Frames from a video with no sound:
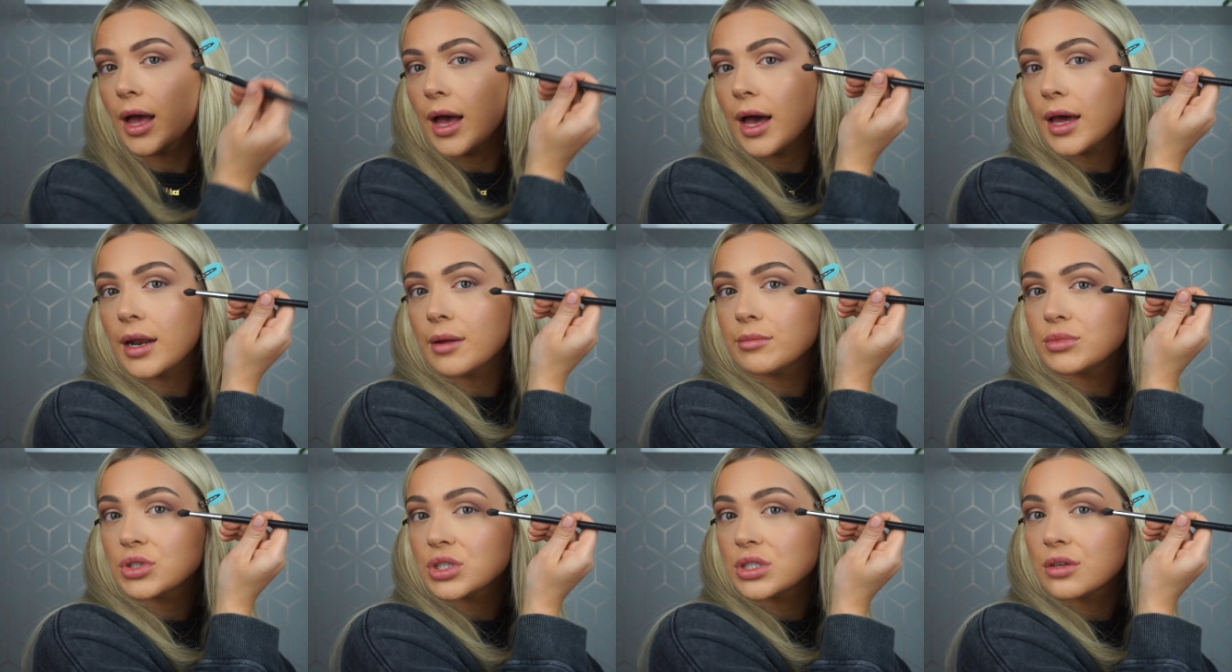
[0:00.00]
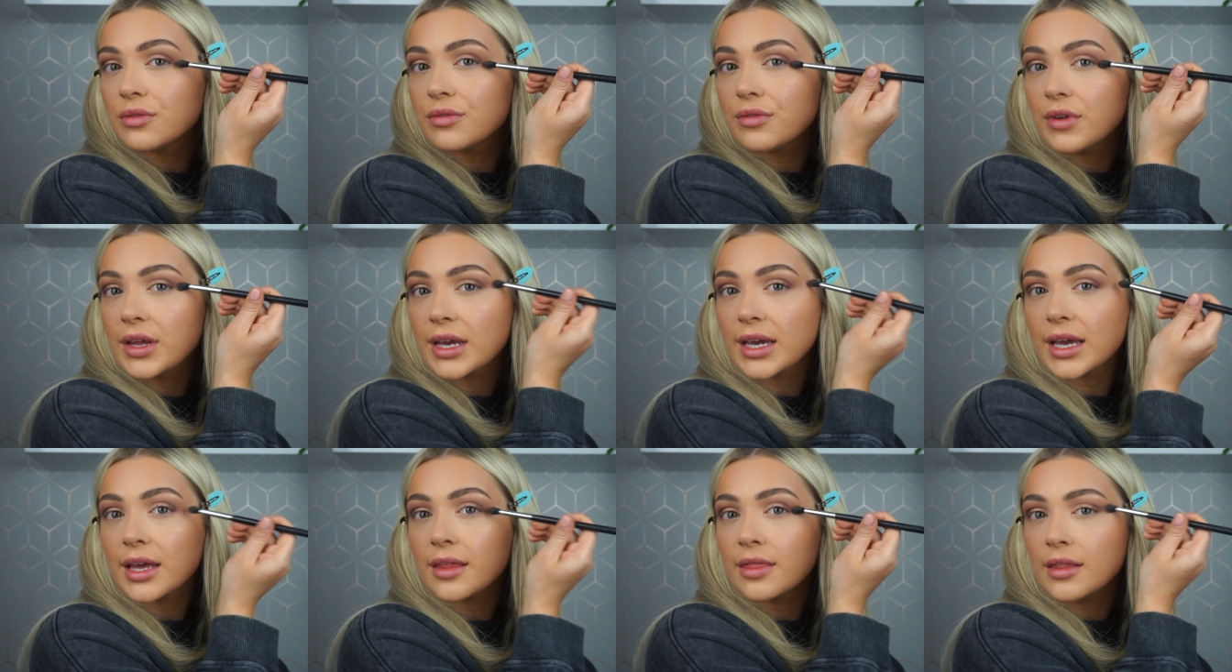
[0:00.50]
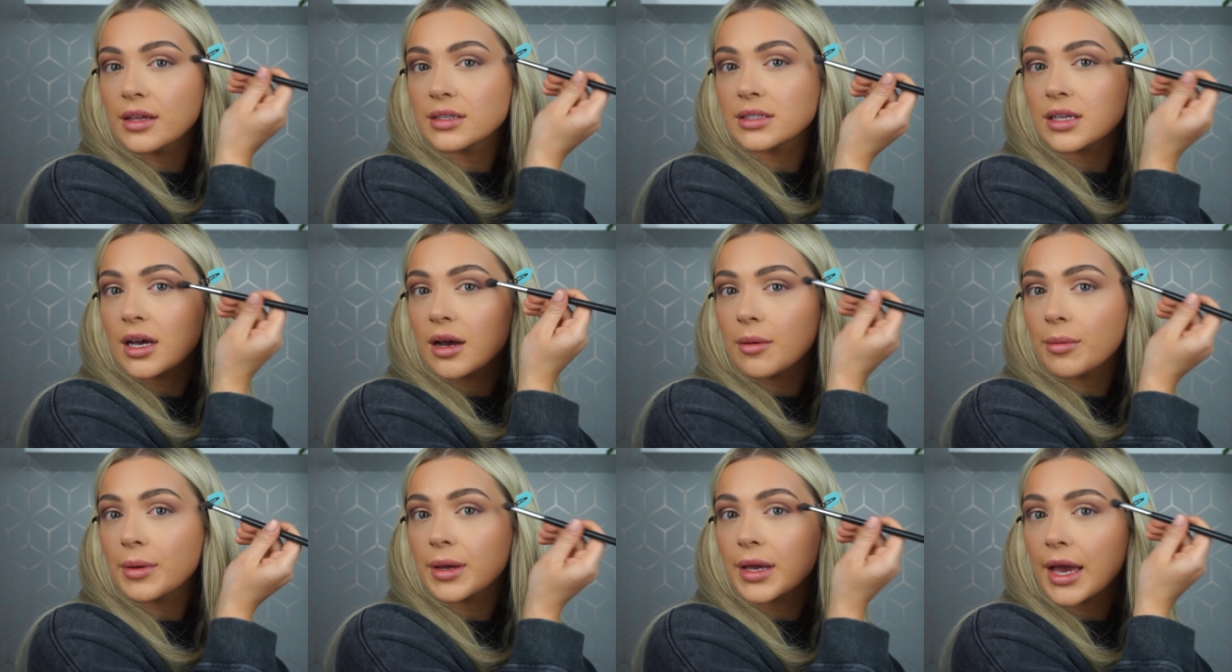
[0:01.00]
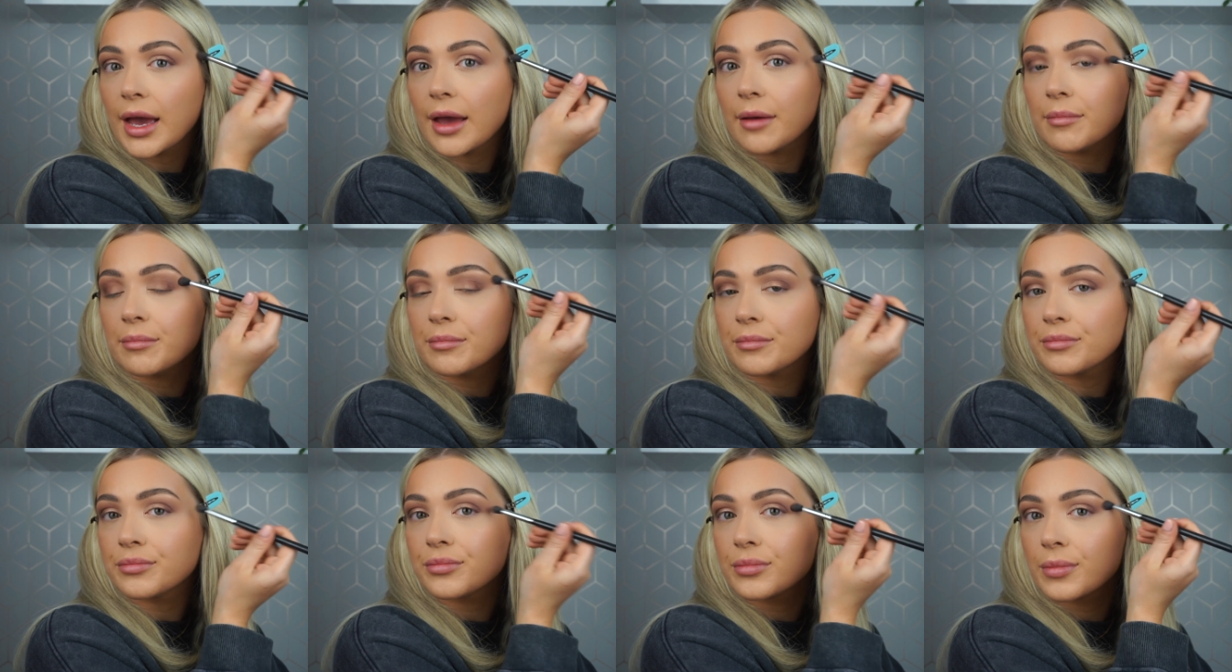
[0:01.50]
And I'm just flicking this up
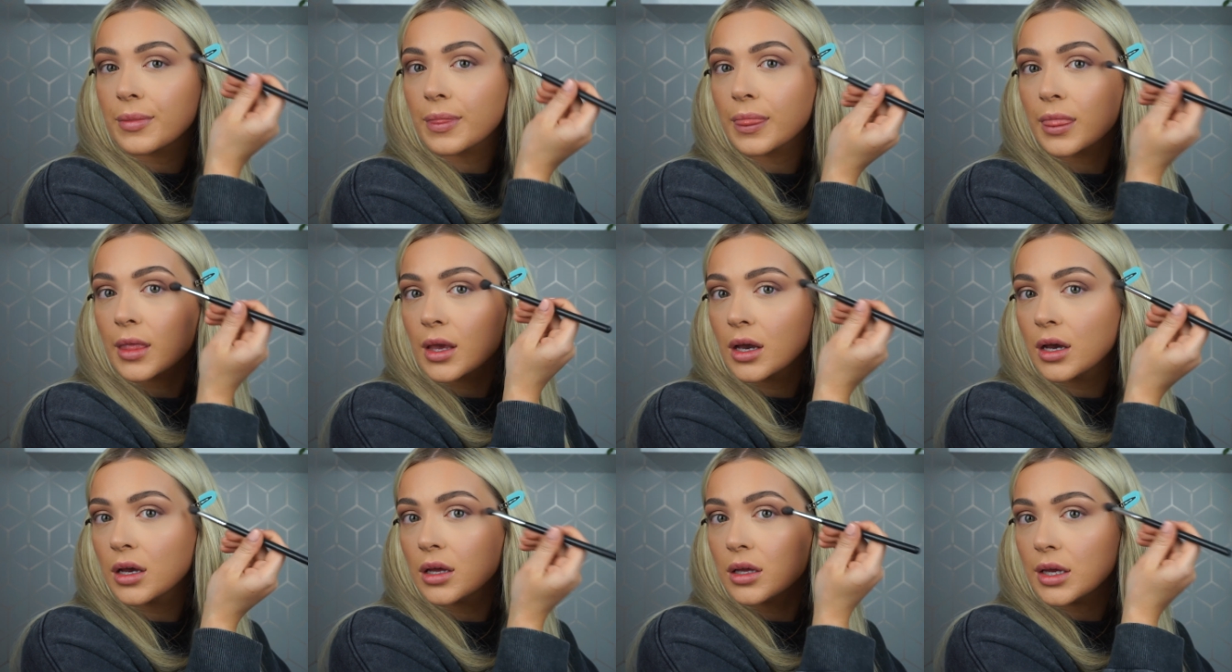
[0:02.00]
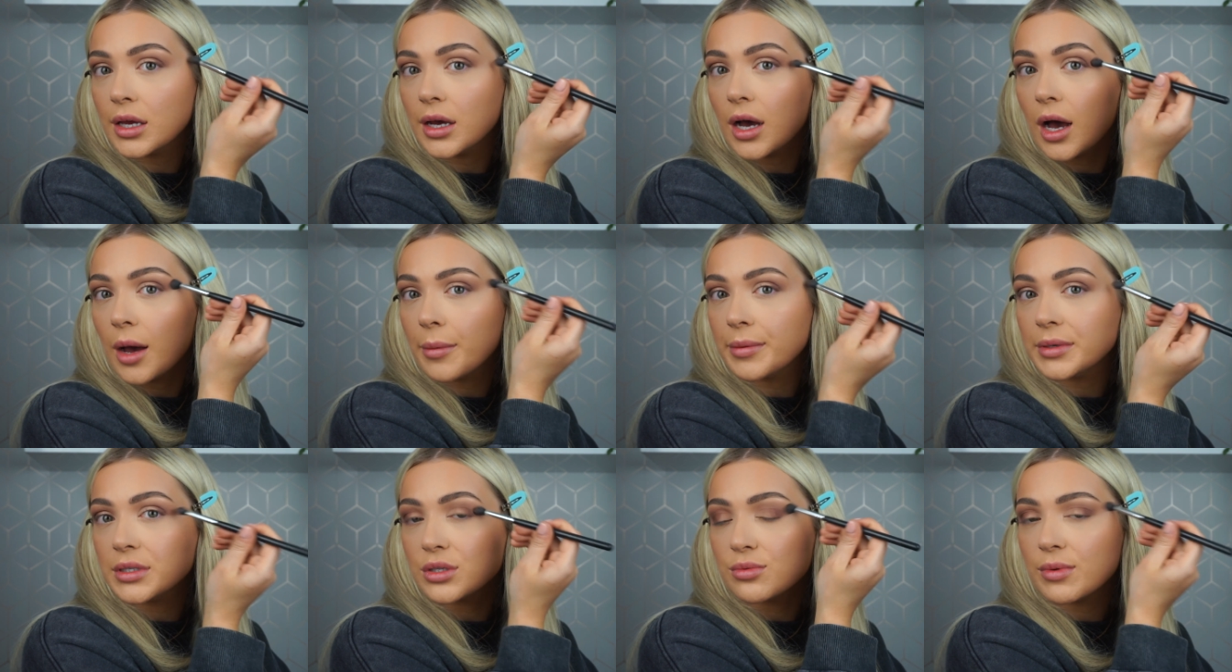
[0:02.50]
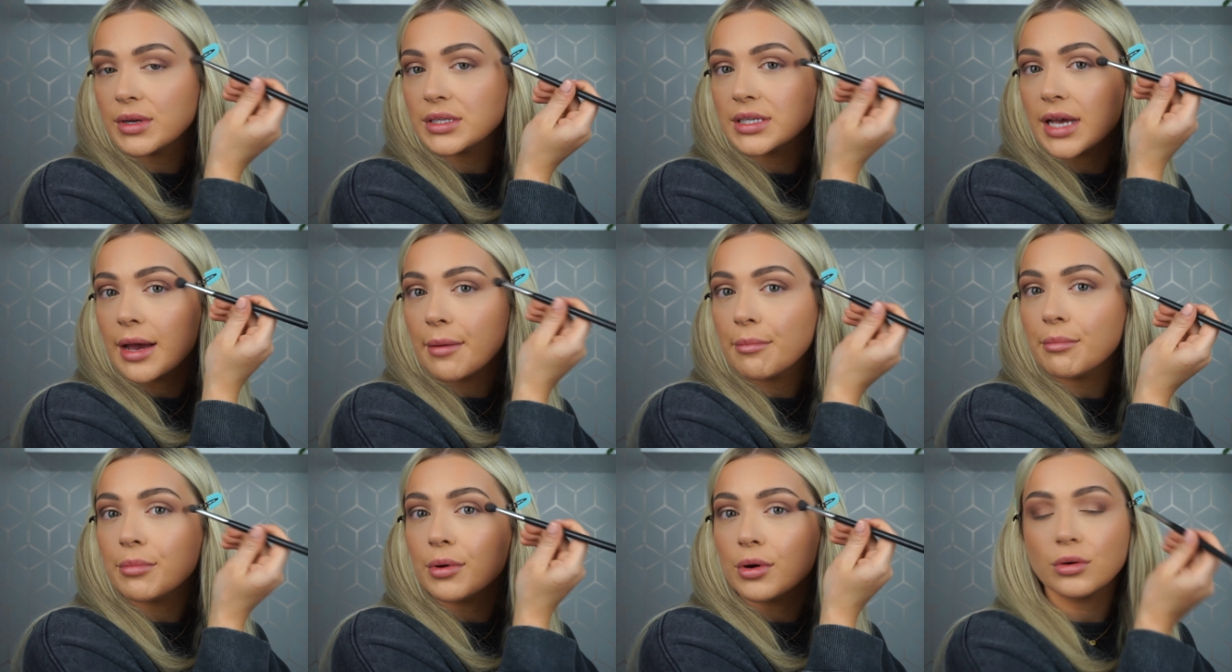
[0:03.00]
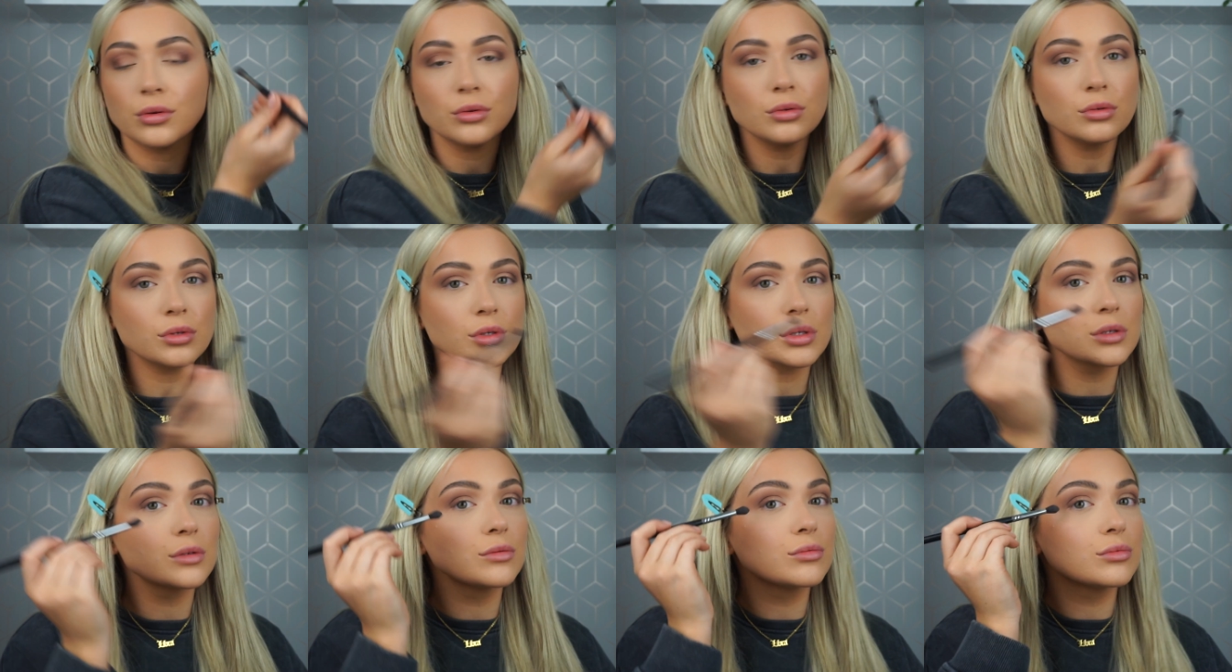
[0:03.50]
again up into my
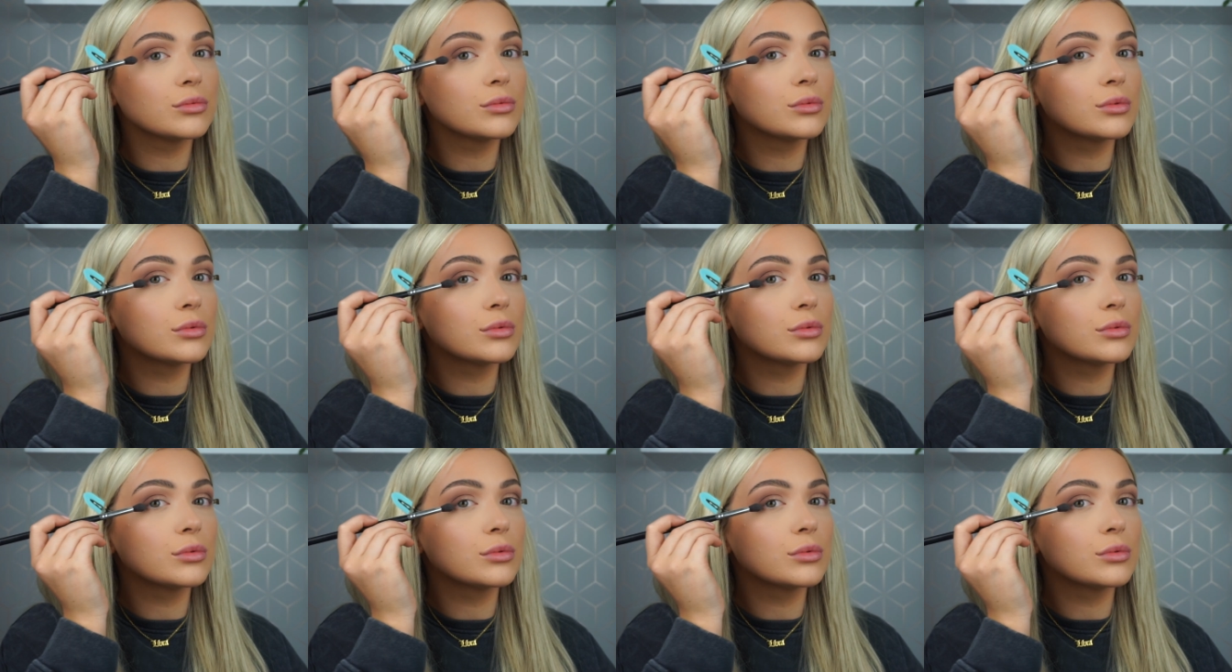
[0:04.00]
temples.